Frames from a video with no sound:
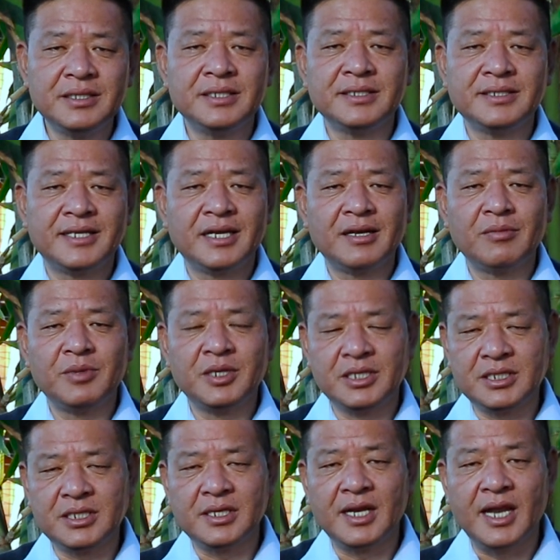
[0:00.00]
these
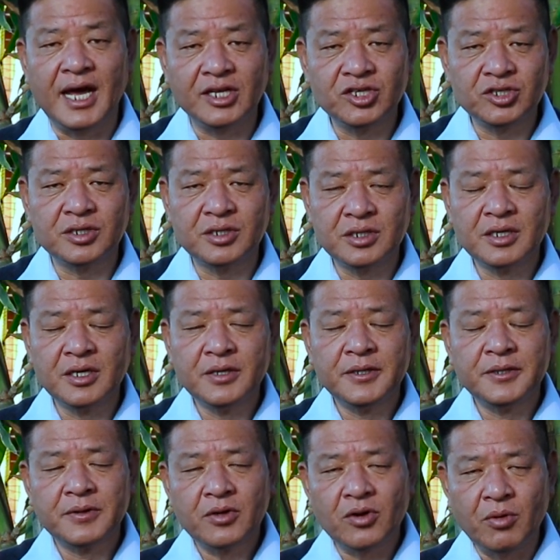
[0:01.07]
settlements in larger,
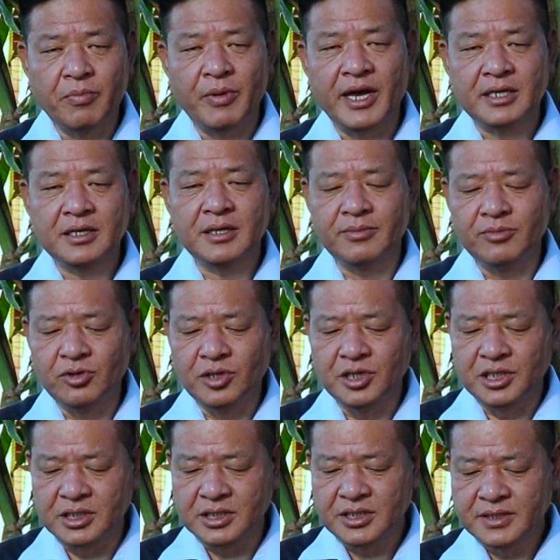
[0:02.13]
compact
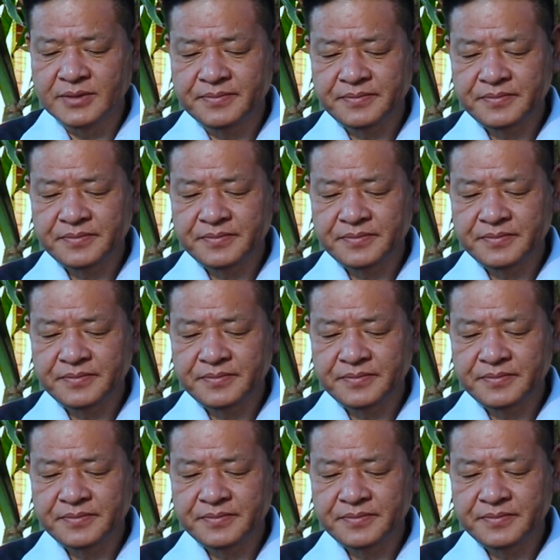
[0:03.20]
communities